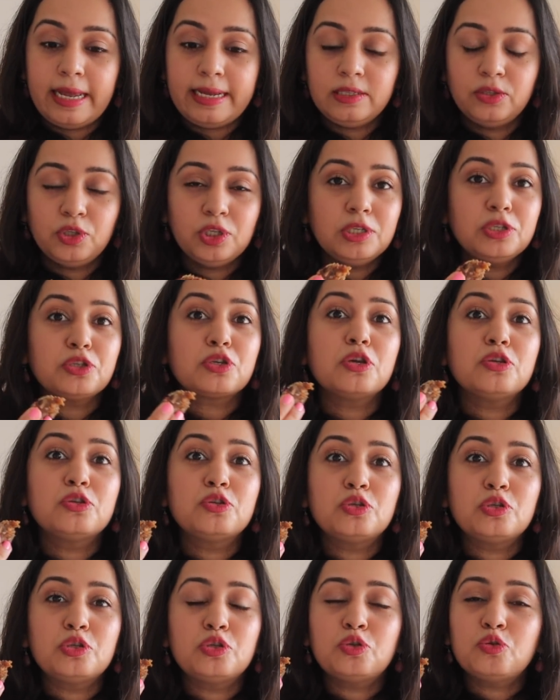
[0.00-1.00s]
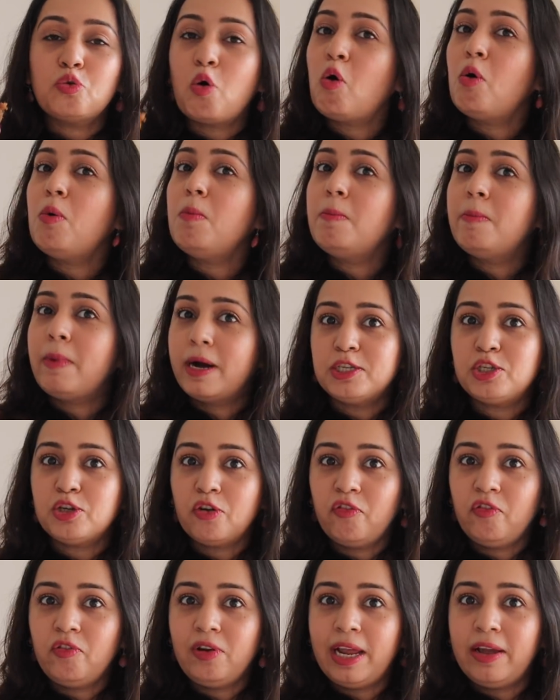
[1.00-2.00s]
There's just so much
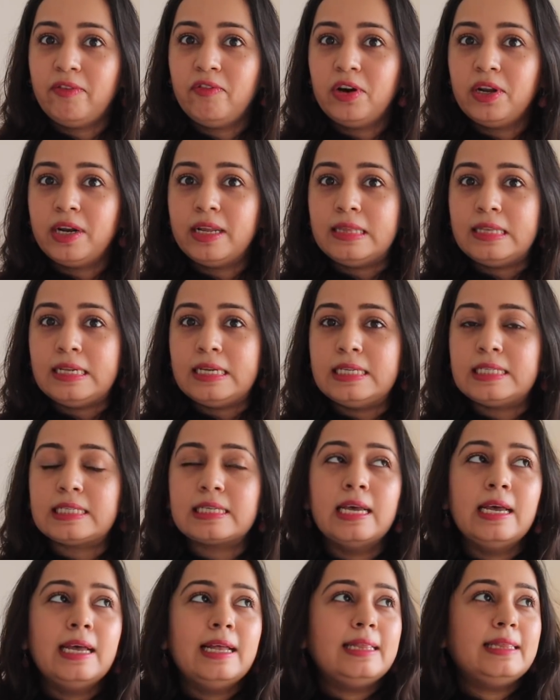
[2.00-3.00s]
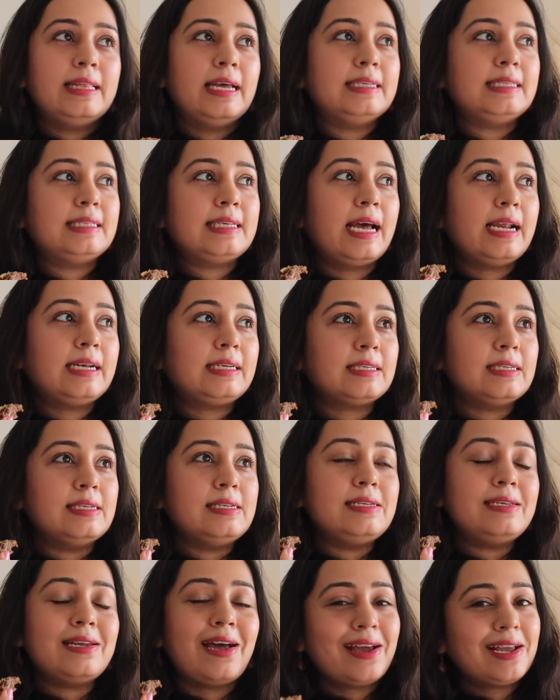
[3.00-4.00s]
of flavor in this. There's that
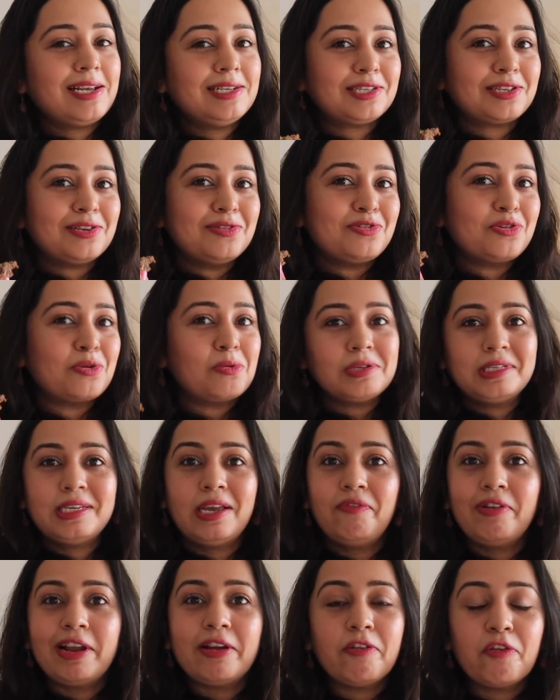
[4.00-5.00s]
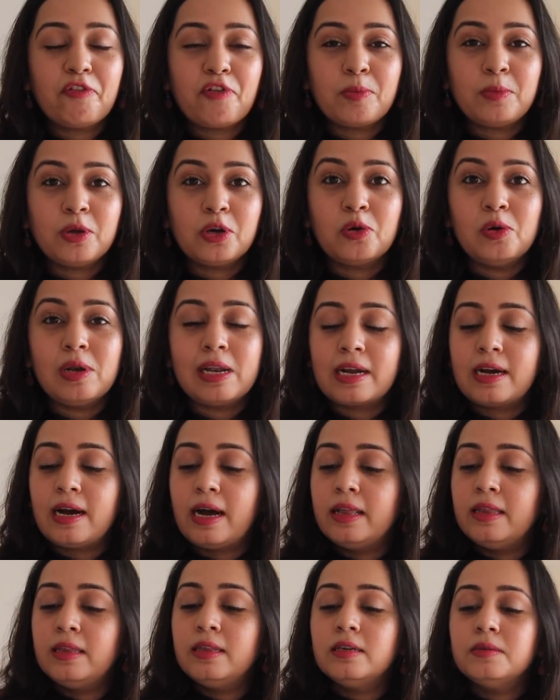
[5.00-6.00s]
nice rosy flavor from the
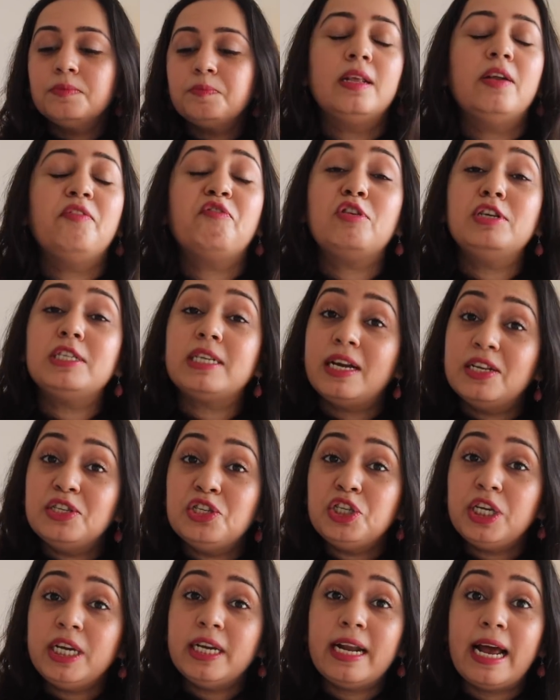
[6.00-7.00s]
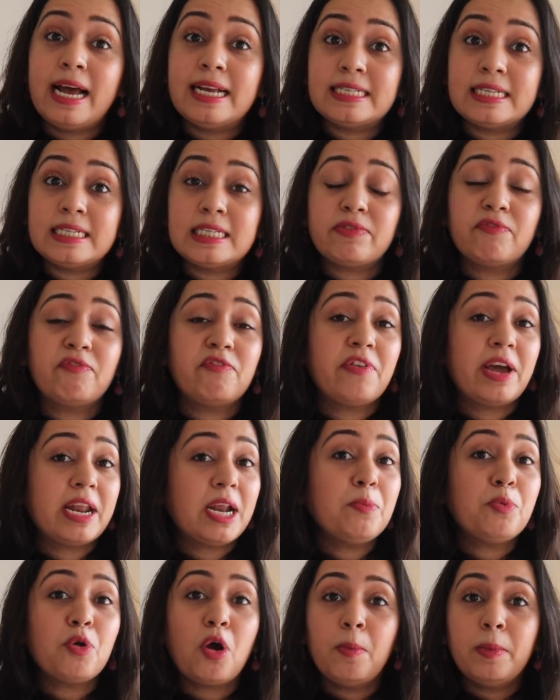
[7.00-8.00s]
Gulkand. And of course, anjeer has its
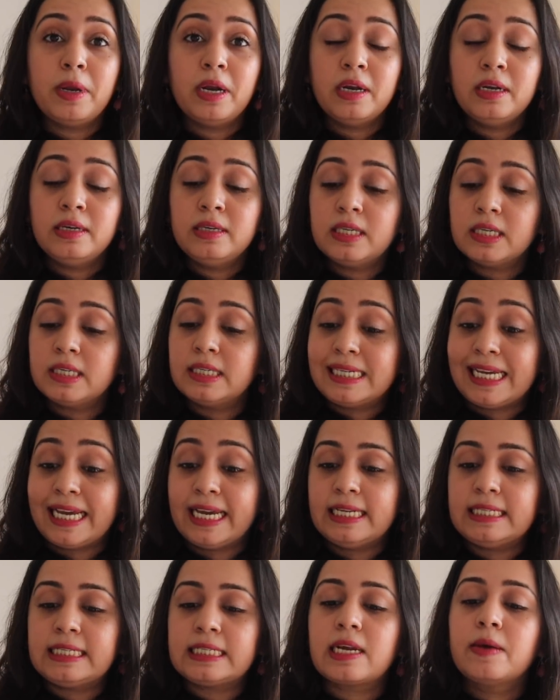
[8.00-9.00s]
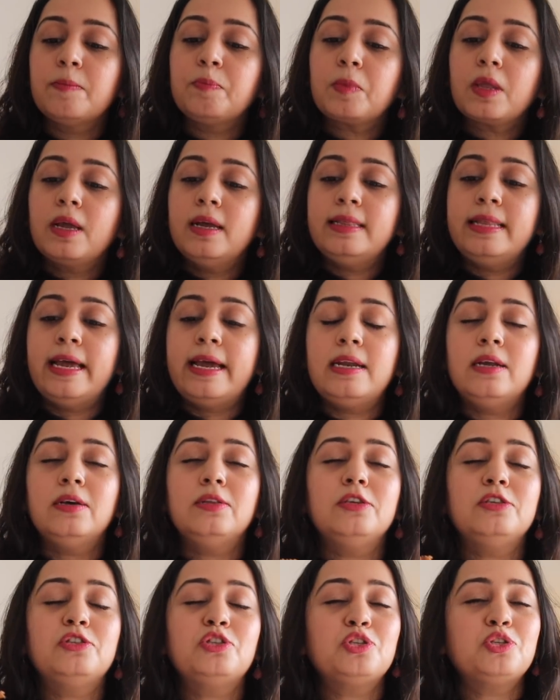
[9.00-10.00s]
very prominent taste.
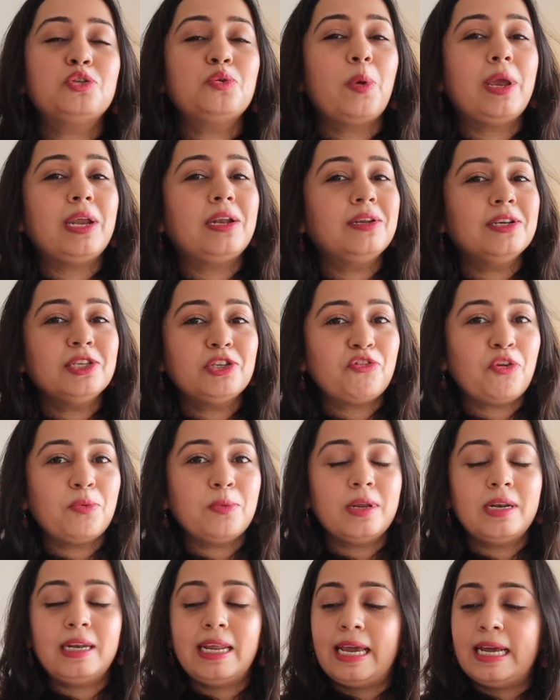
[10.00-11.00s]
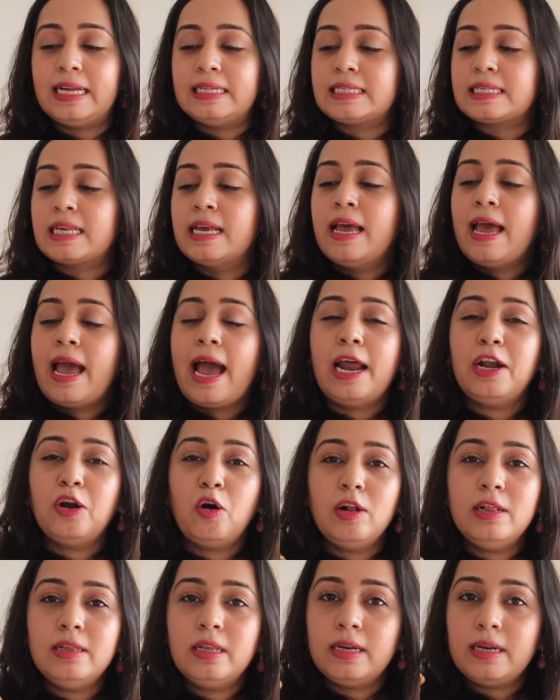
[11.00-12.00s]
then the sweetness from the dates
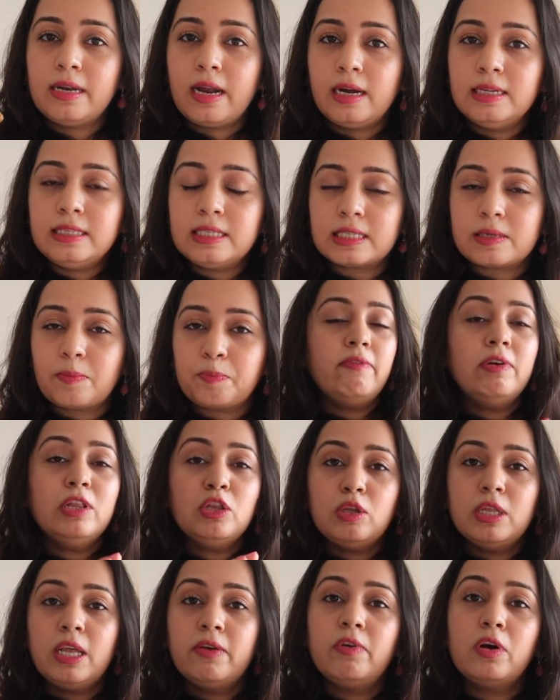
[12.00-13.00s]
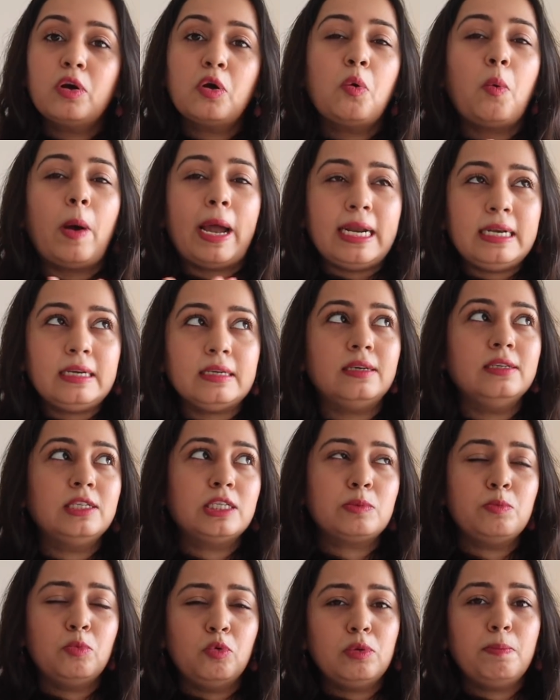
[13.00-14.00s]
and all the nuts, even though they were quite
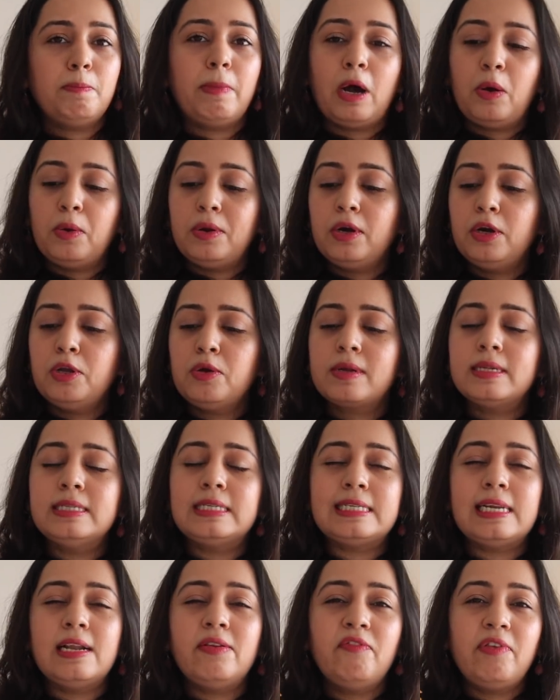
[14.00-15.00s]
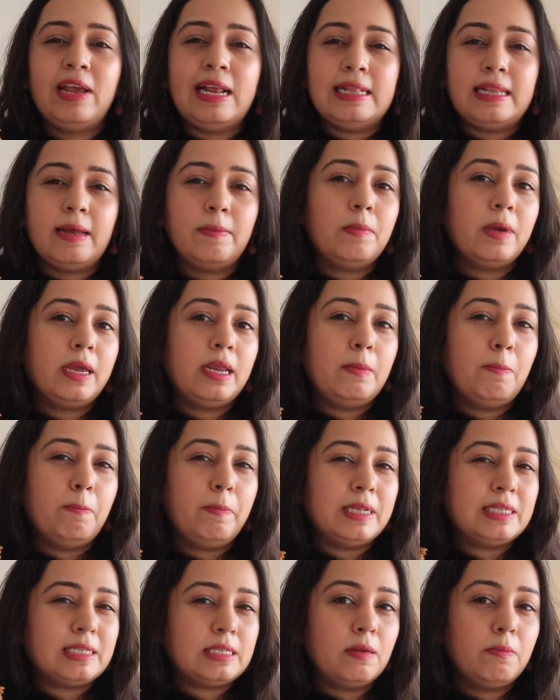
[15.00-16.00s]
a smooth powder, you can still feel them in
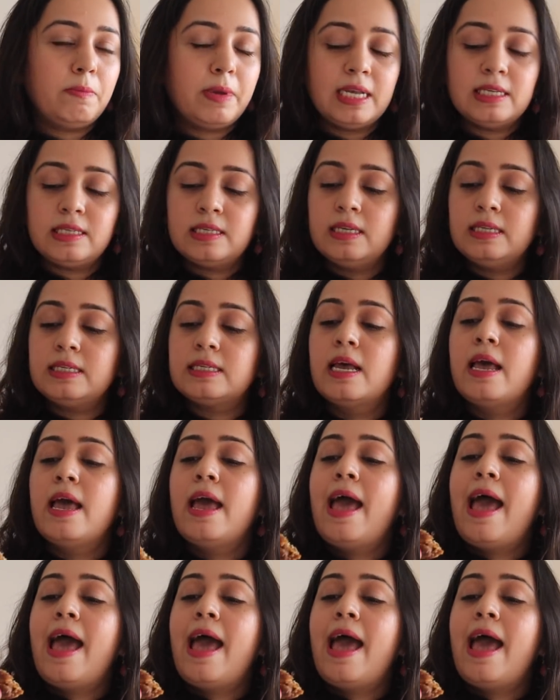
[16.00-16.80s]
bits and pieces.